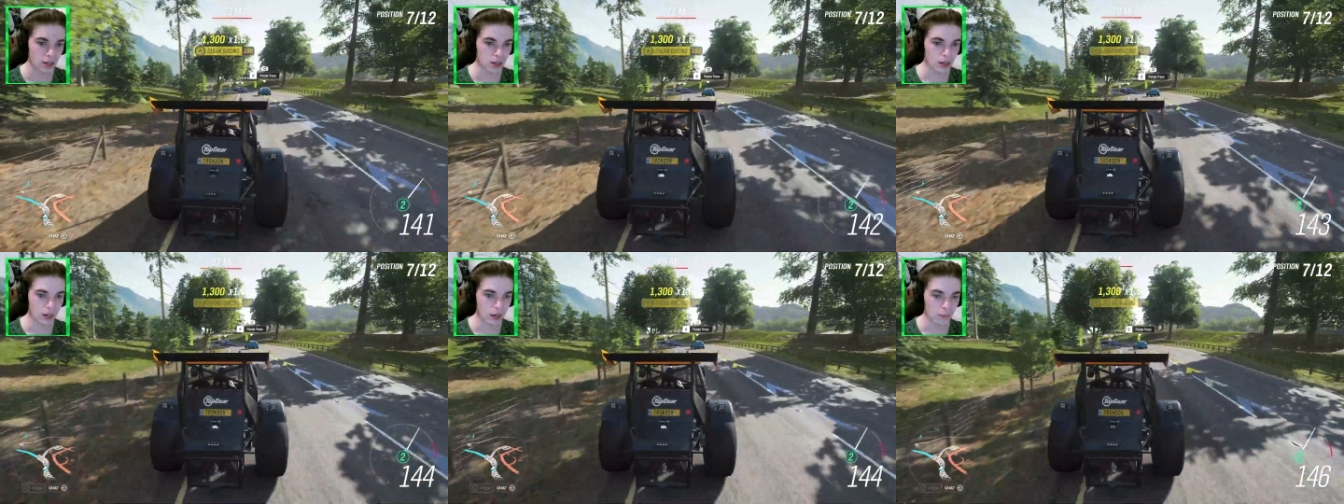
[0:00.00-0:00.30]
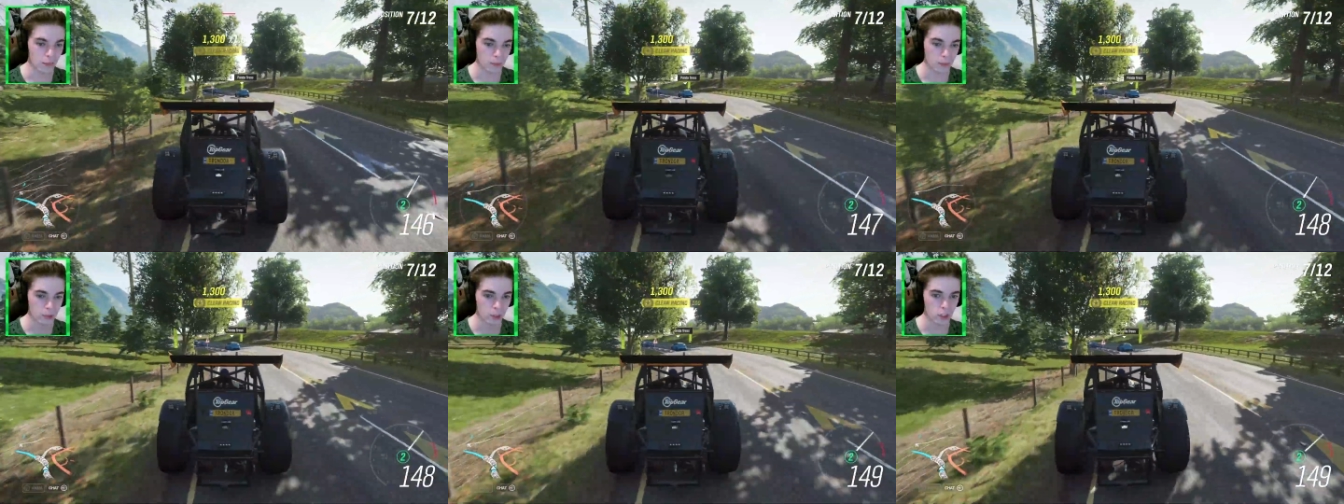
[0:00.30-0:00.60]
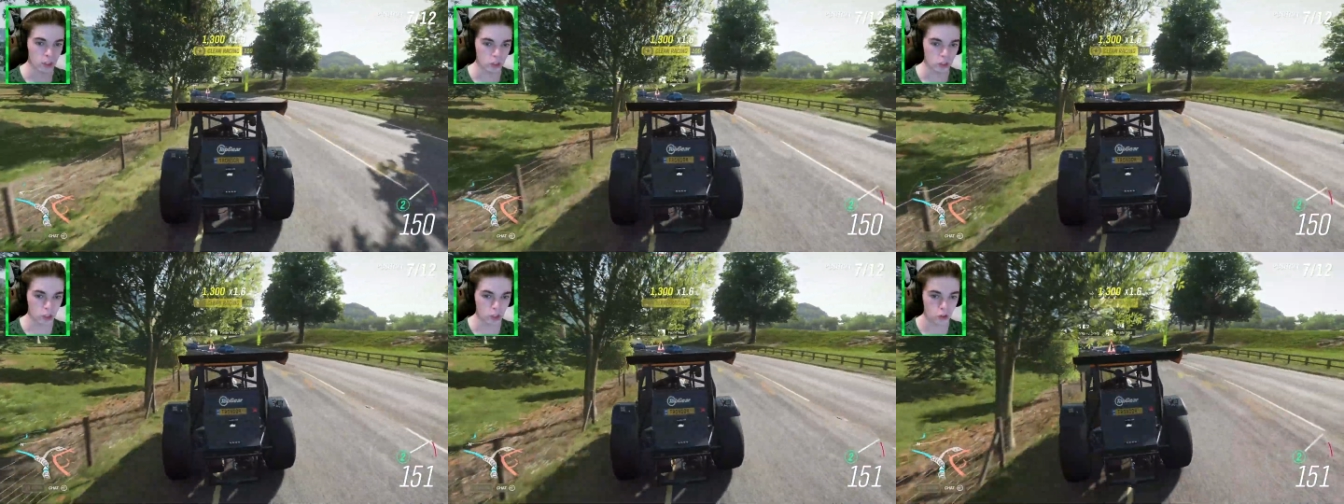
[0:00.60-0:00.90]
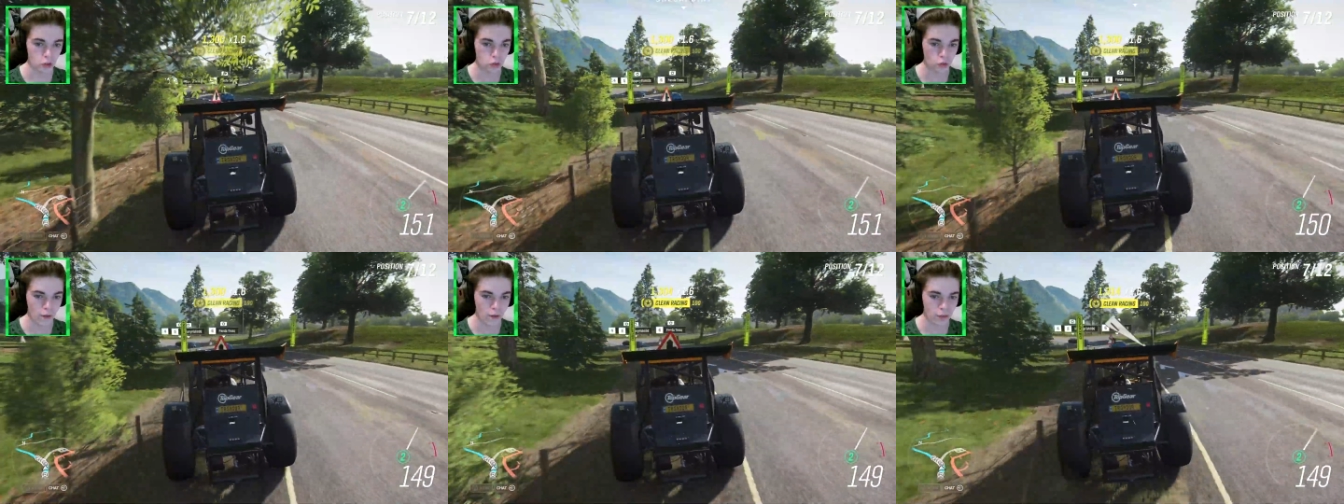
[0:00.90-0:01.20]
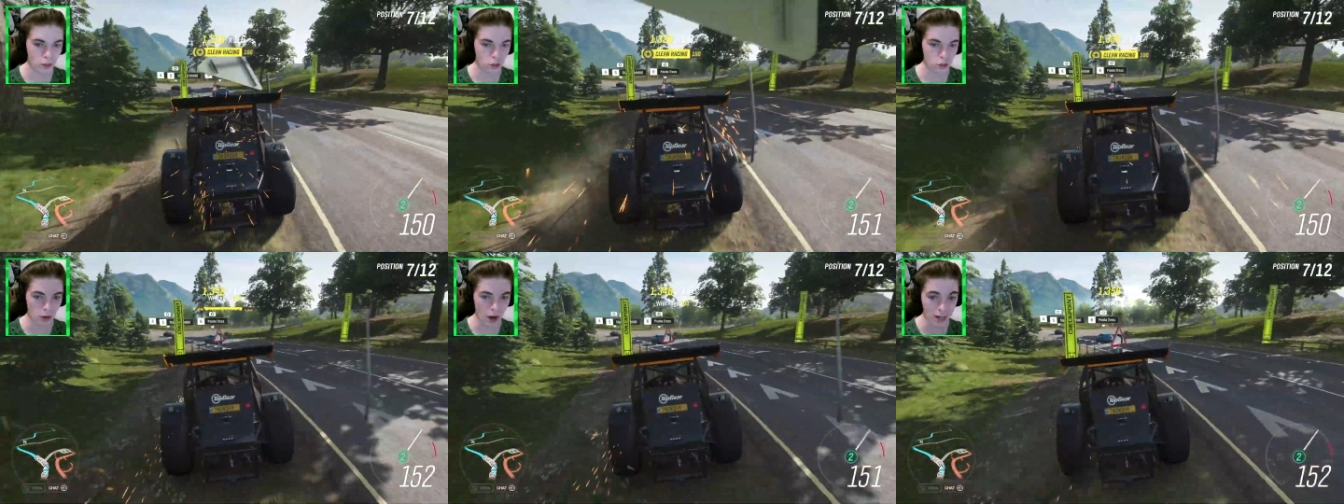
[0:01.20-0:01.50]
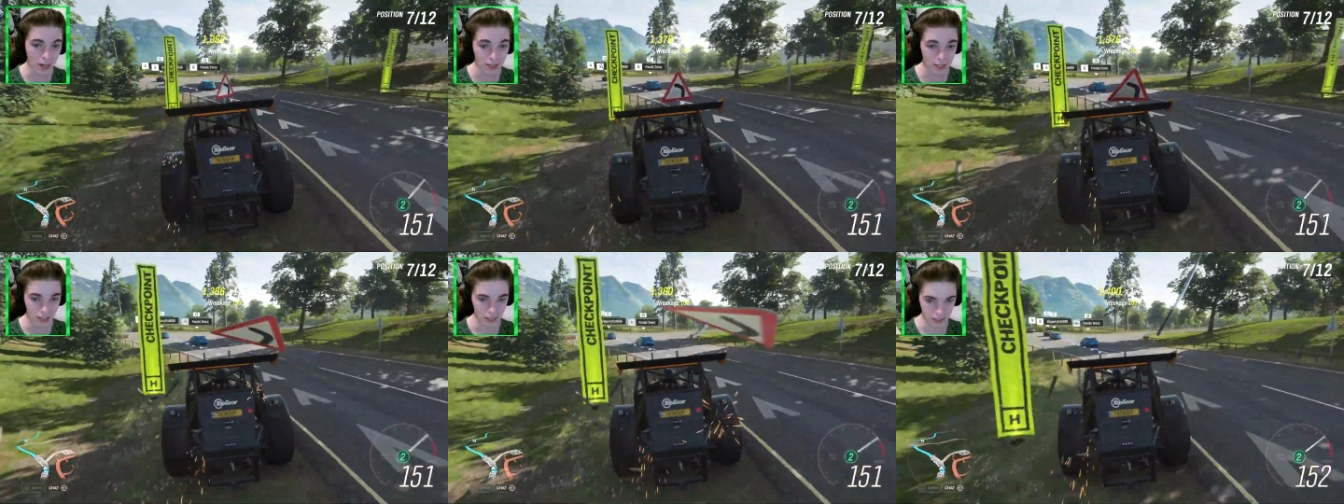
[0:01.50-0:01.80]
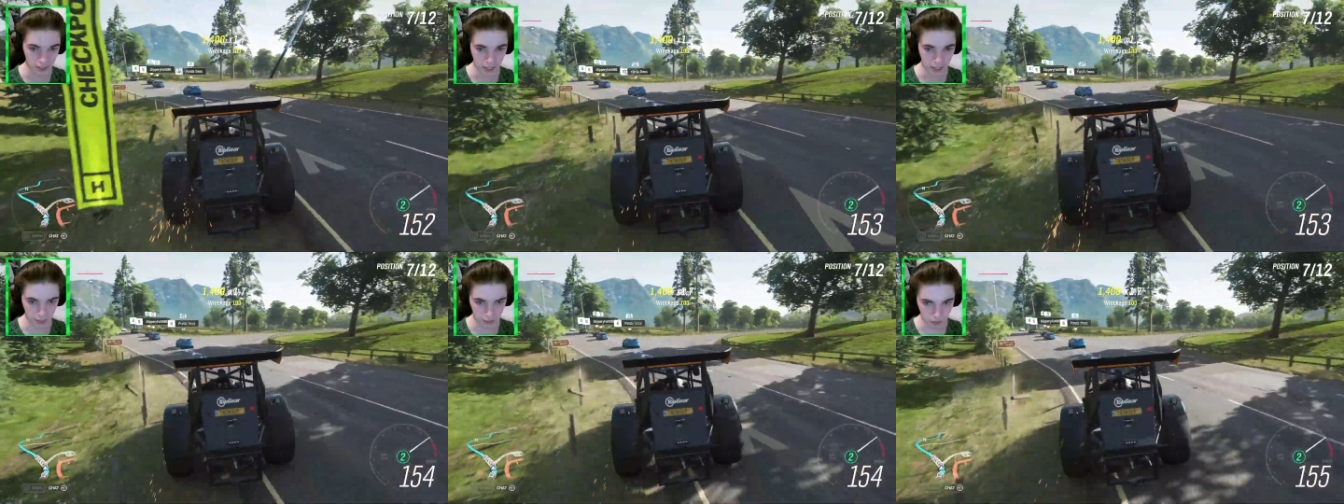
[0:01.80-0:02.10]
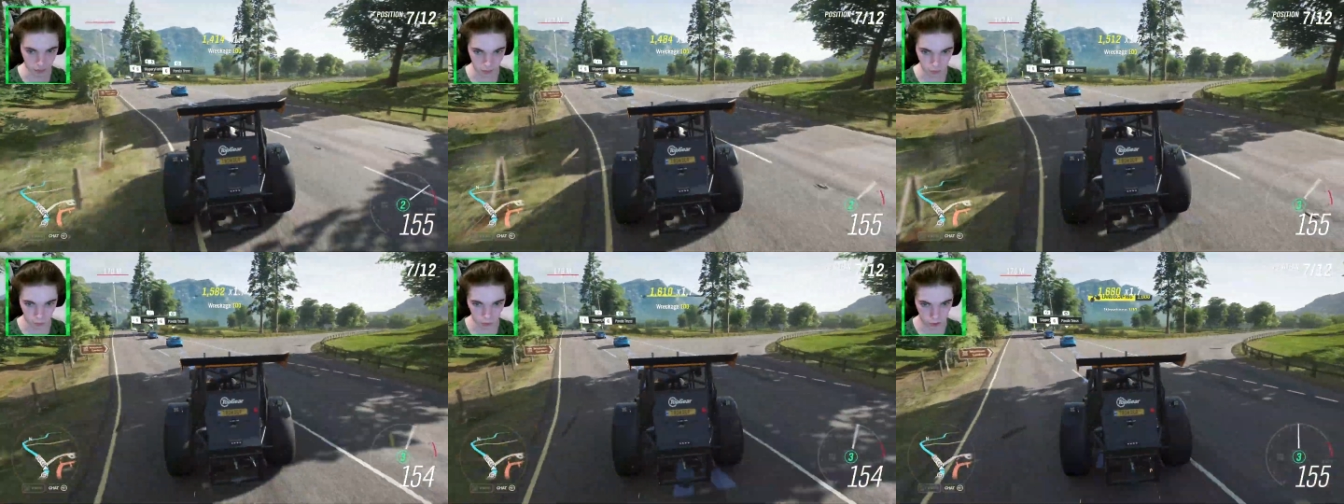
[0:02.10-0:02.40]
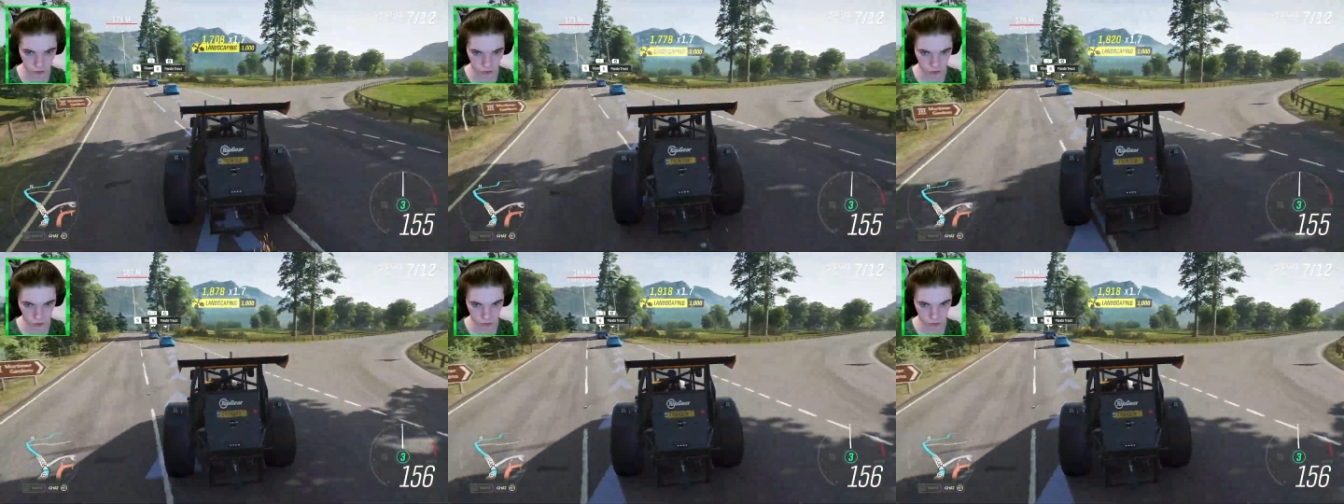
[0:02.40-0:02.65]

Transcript: uh, but we just drive a tractor into them, which